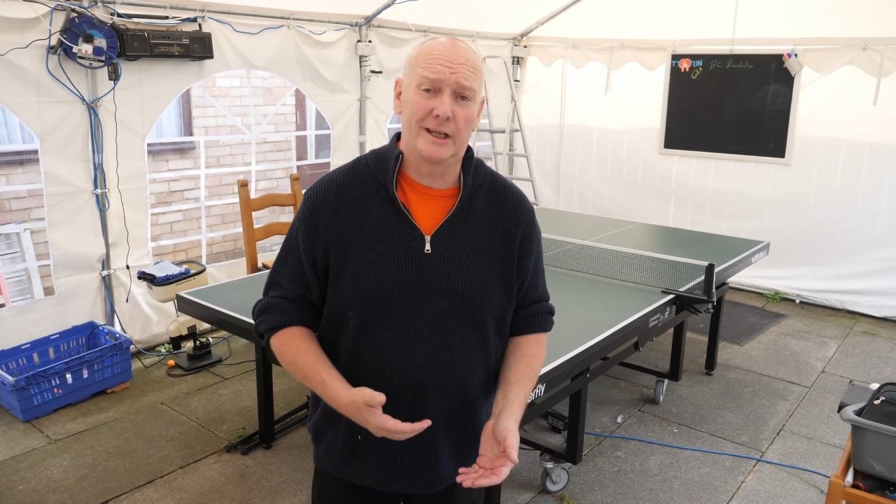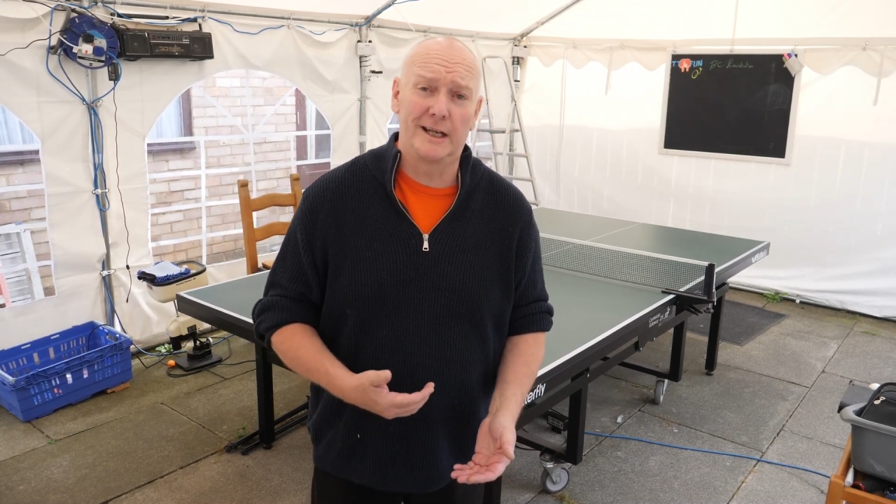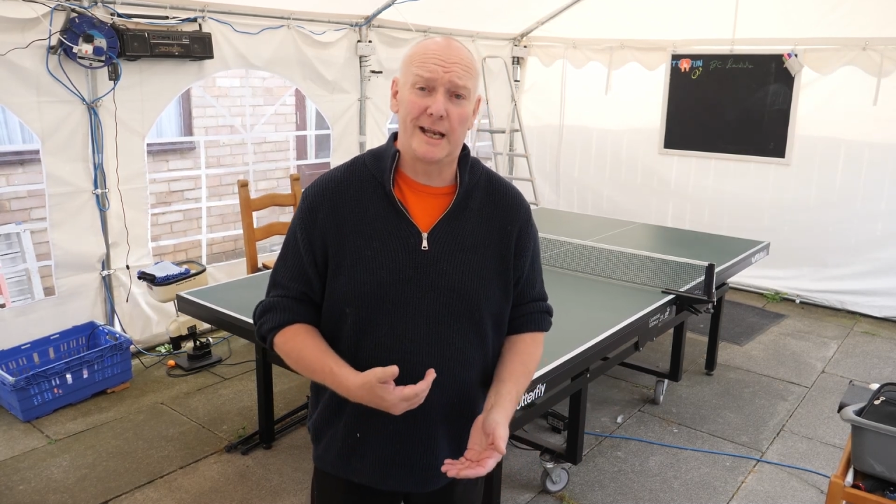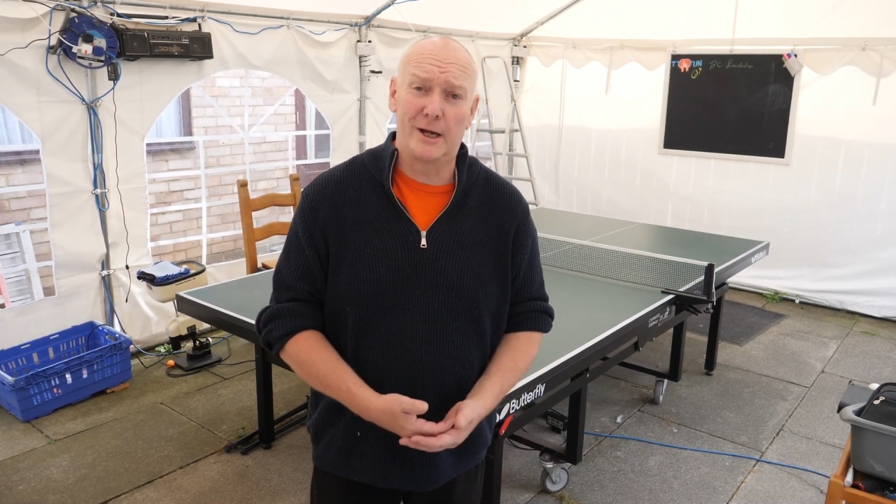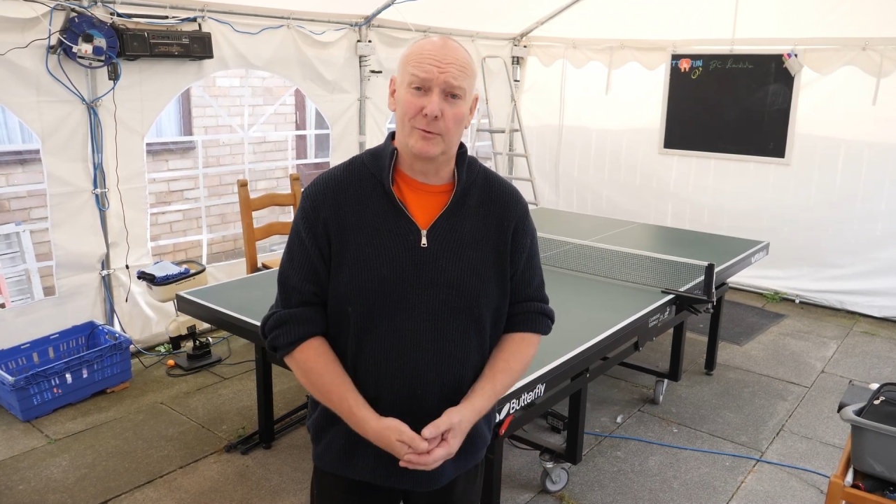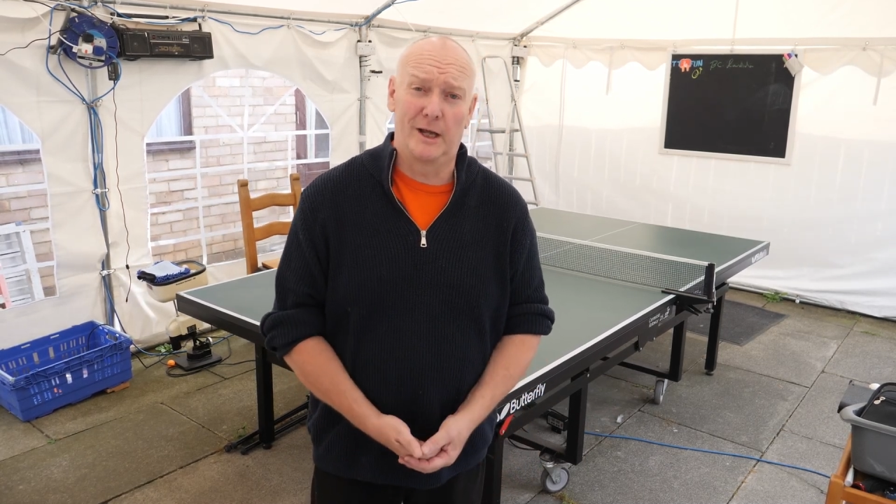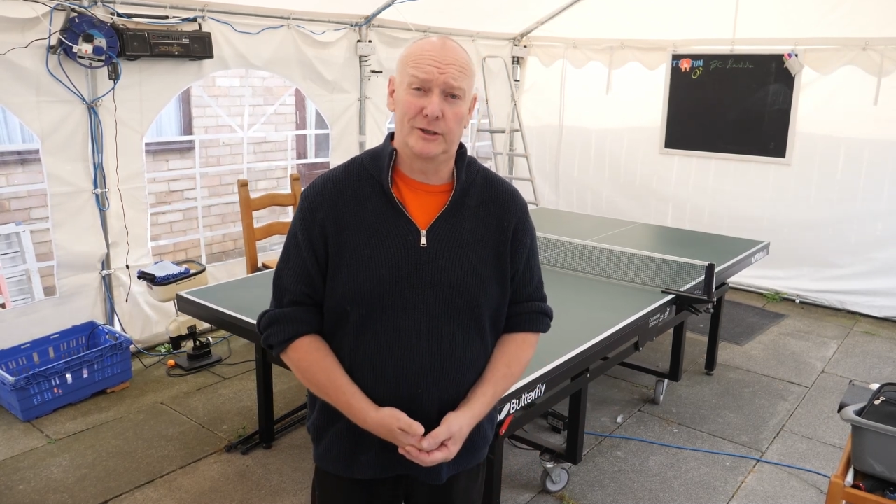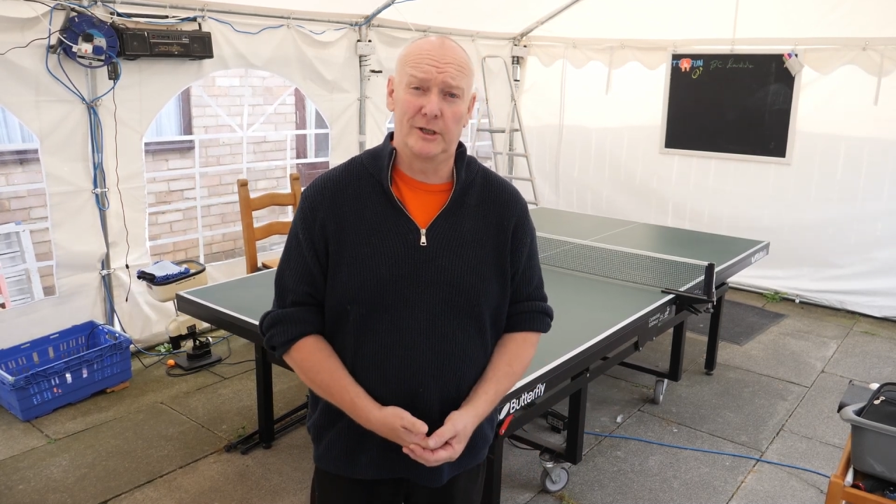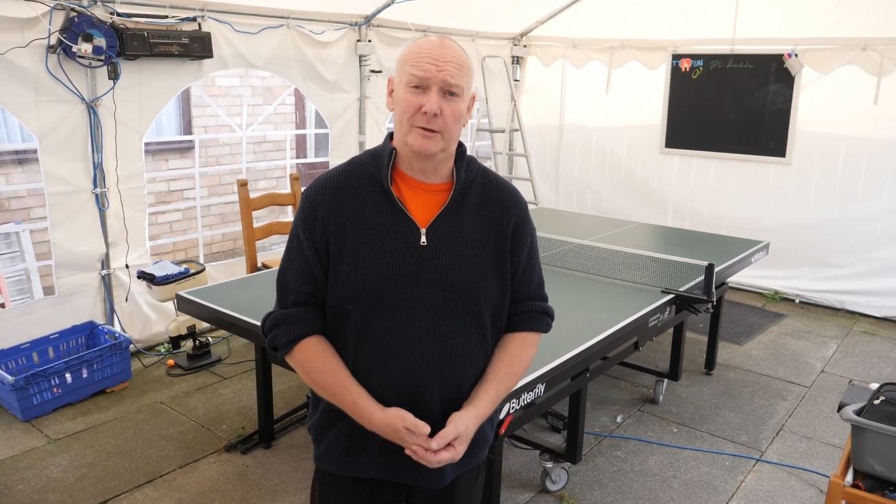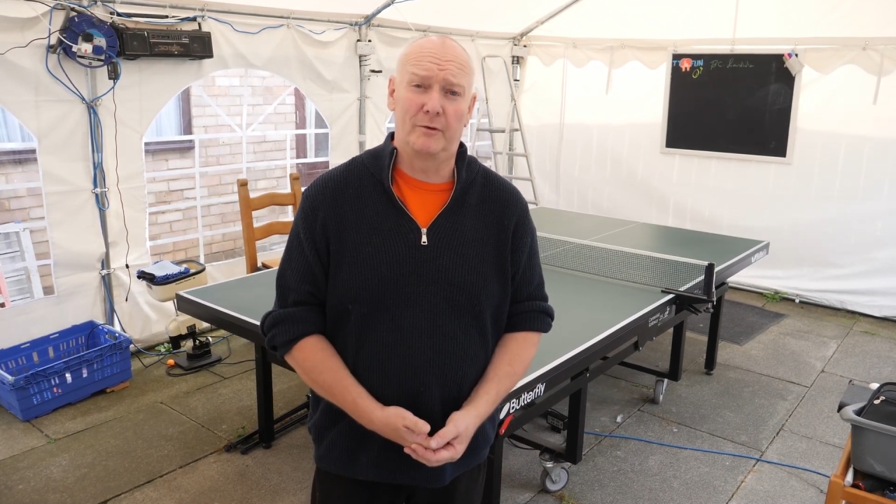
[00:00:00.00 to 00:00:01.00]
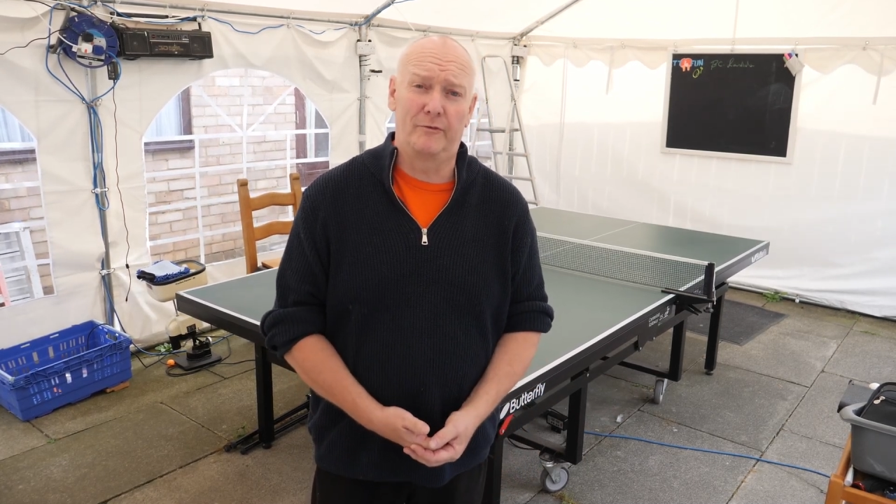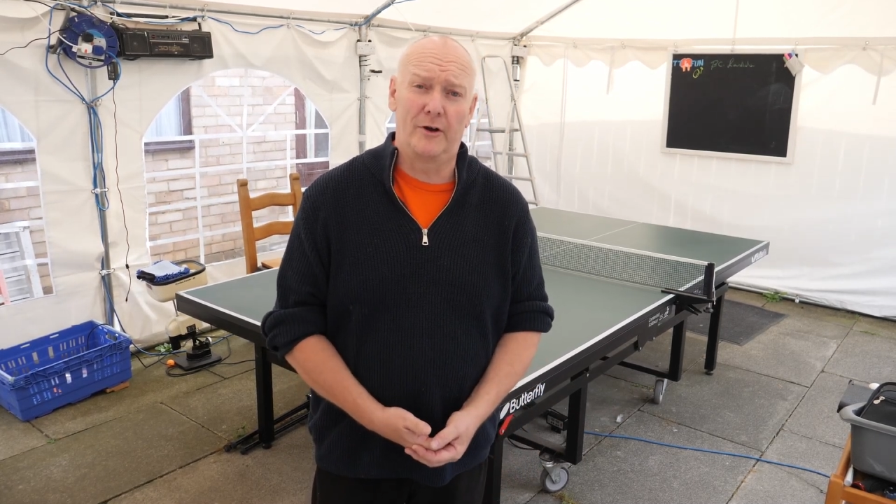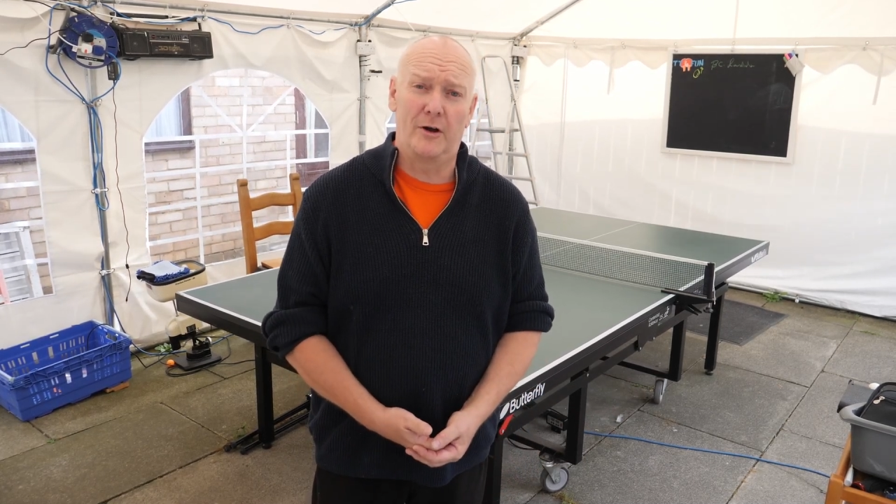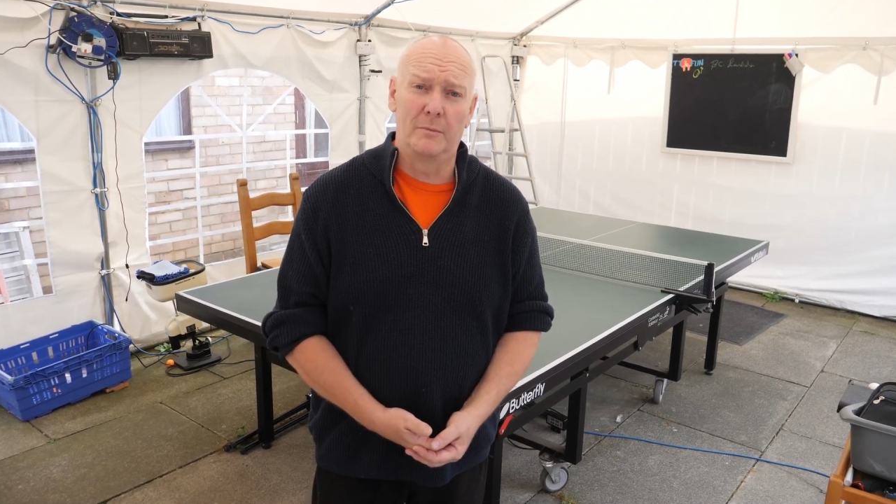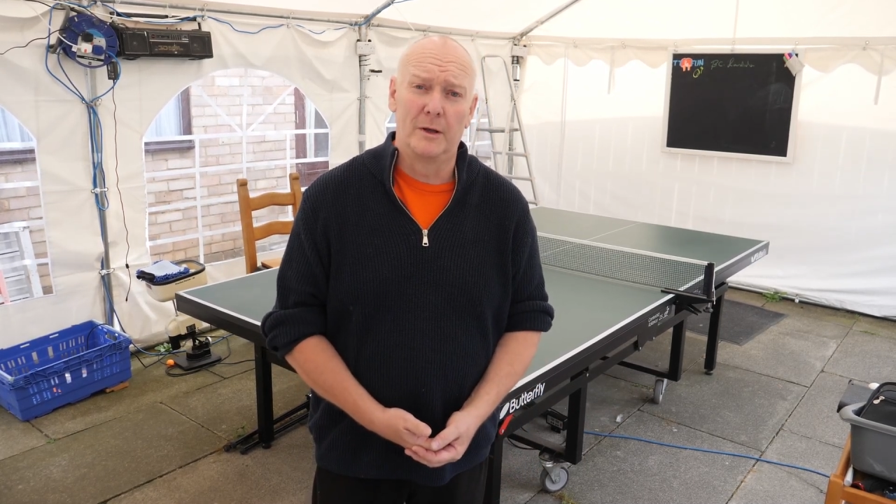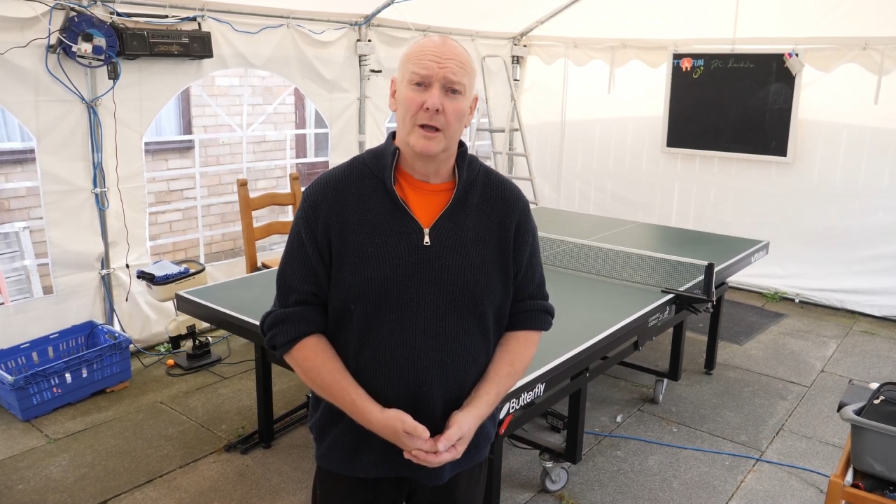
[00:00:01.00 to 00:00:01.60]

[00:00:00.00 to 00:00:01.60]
in any way, shape or form,